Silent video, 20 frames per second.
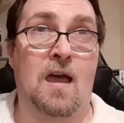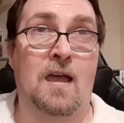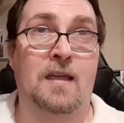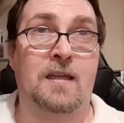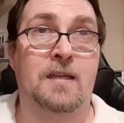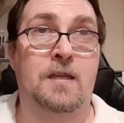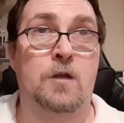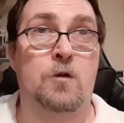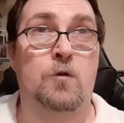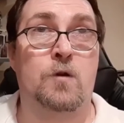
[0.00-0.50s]

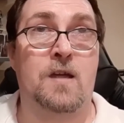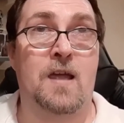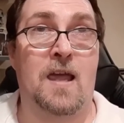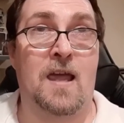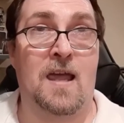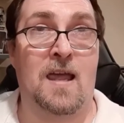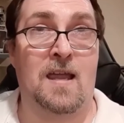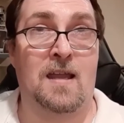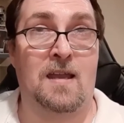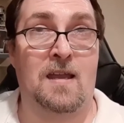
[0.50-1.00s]
you
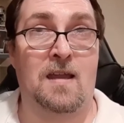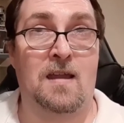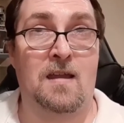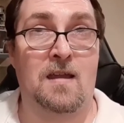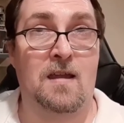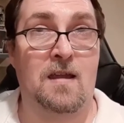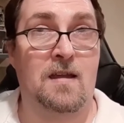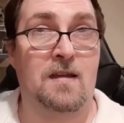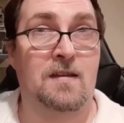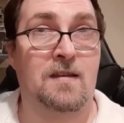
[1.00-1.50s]
can
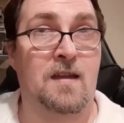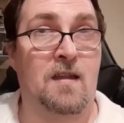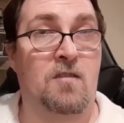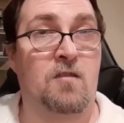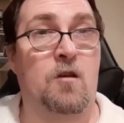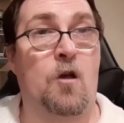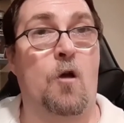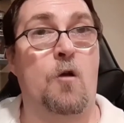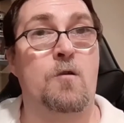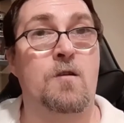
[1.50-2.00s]

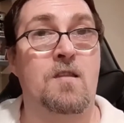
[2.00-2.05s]
discard